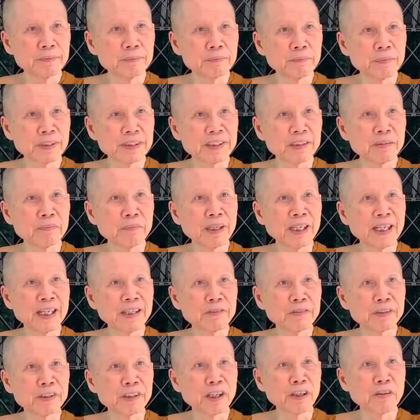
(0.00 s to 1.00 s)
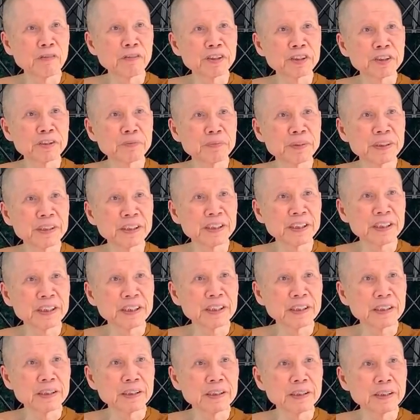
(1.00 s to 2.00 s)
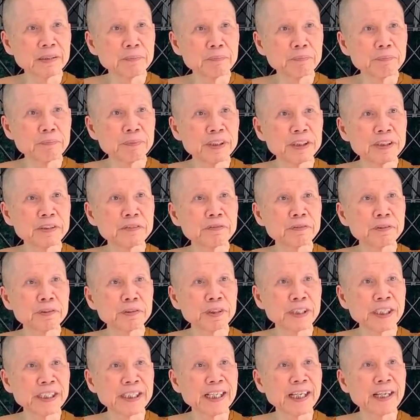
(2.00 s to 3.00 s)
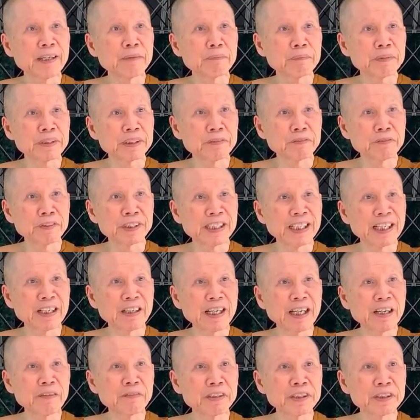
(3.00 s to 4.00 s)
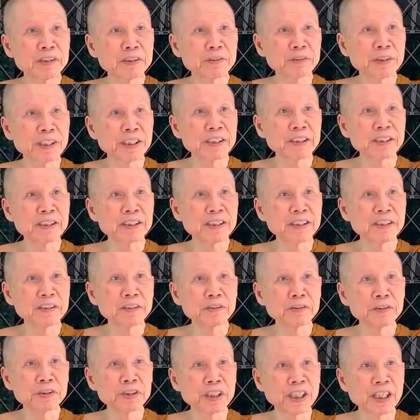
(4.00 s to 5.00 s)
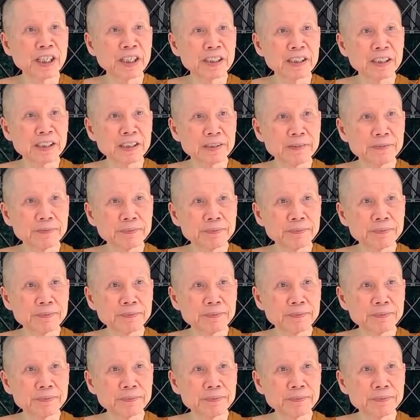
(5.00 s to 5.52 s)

But the mind will always be peaceful and happy without having to enter into jhana.